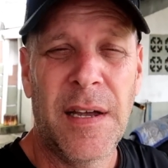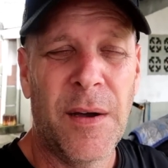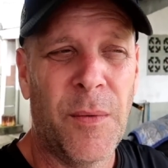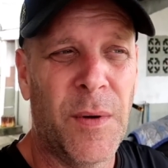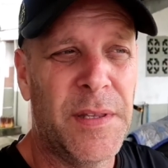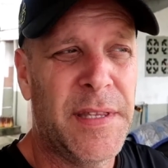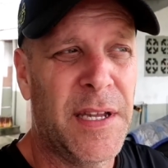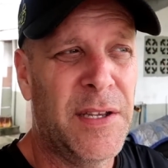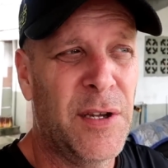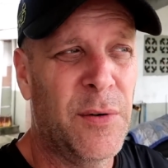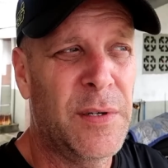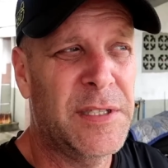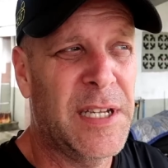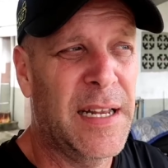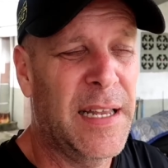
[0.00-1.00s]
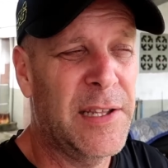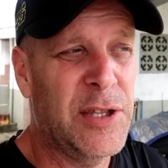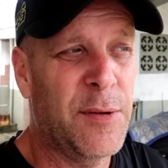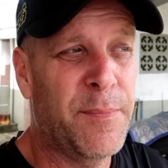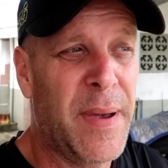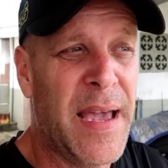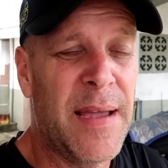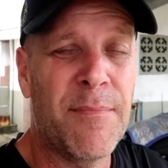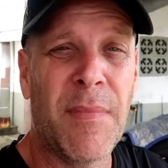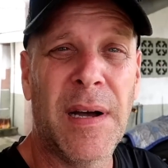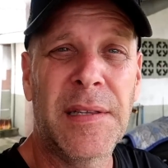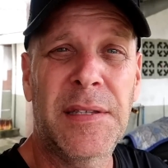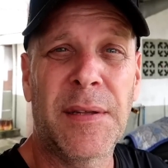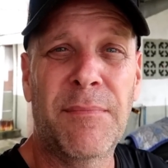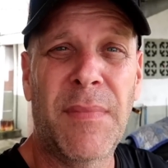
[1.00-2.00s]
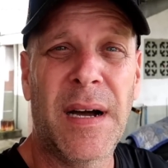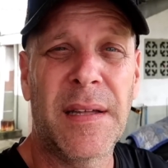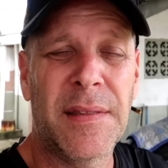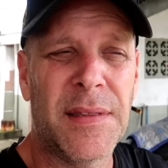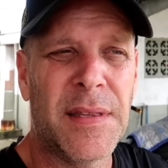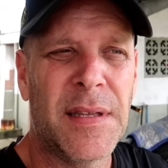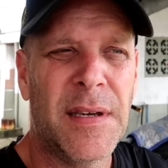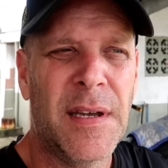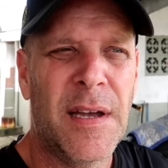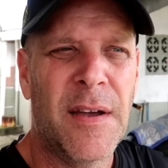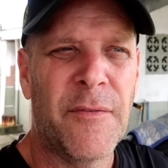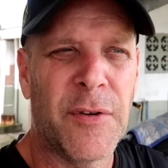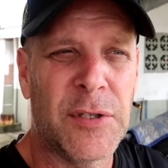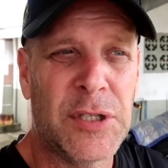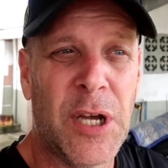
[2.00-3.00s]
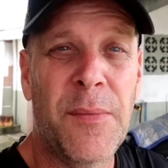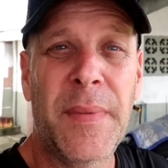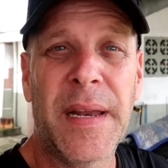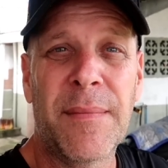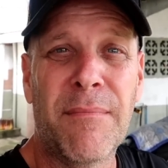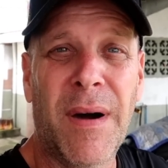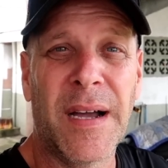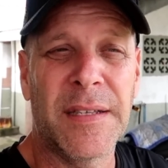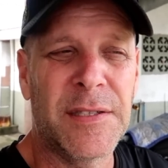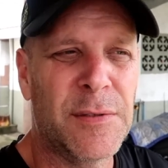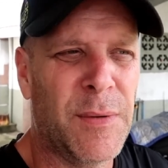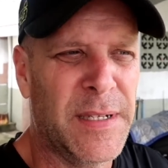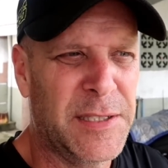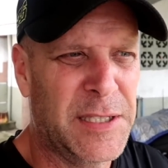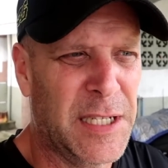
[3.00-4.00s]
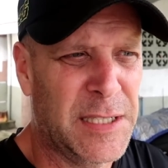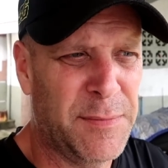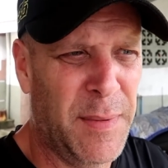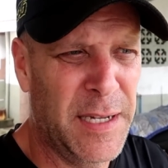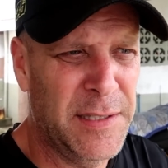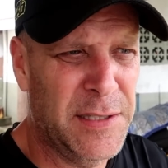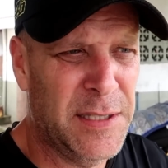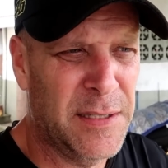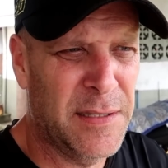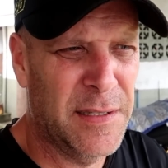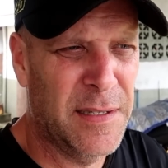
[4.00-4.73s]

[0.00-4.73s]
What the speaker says: What they do is they let you pay month to month for so many months. What, 6 months?